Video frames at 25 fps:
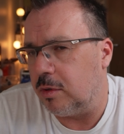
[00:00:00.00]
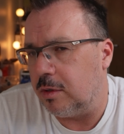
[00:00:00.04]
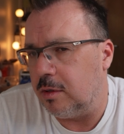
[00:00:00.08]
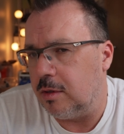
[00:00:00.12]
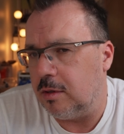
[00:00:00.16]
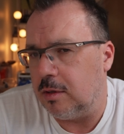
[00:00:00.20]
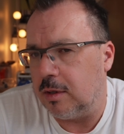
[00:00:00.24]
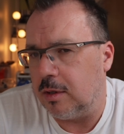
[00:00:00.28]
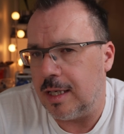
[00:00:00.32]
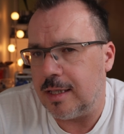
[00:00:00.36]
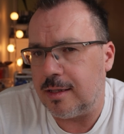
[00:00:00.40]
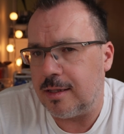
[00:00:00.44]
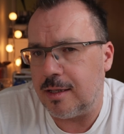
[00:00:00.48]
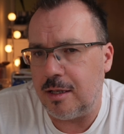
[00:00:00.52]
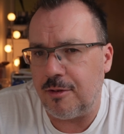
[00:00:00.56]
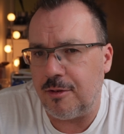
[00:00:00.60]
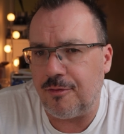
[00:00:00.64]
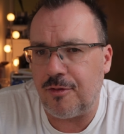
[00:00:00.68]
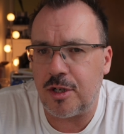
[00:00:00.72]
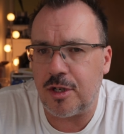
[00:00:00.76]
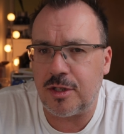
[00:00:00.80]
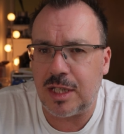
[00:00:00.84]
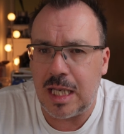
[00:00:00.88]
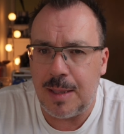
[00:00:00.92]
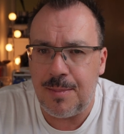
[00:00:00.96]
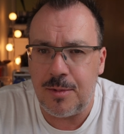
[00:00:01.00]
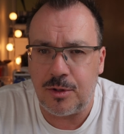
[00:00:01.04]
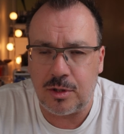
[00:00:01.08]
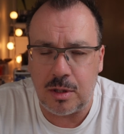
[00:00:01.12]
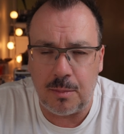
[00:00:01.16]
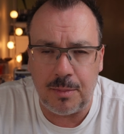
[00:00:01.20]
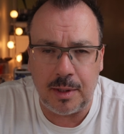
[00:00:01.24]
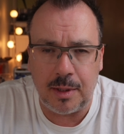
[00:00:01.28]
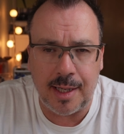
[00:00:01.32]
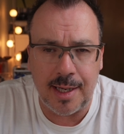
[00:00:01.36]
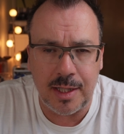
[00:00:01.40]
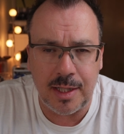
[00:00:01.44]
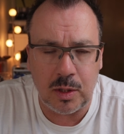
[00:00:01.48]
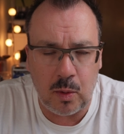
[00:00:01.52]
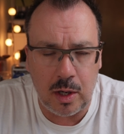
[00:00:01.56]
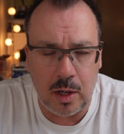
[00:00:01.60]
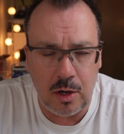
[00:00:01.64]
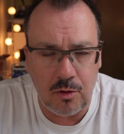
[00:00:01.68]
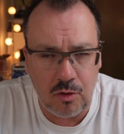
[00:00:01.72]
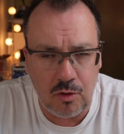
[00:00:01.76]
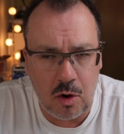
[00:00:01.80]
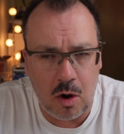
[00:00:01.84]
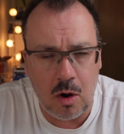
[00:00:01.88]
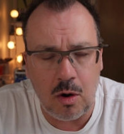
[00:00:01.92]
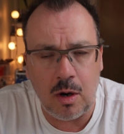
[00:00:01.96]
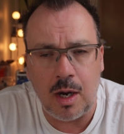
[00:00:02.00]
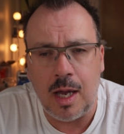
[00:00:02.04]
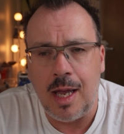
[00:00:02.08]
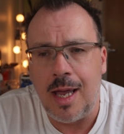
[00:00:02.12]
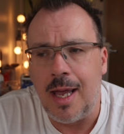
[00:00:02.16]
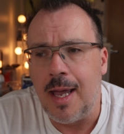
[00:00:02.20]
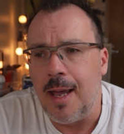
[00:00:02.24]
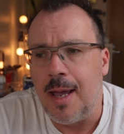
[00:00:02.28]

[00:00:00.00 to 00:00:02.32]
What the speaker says: let's say, the first time that something has went wrong.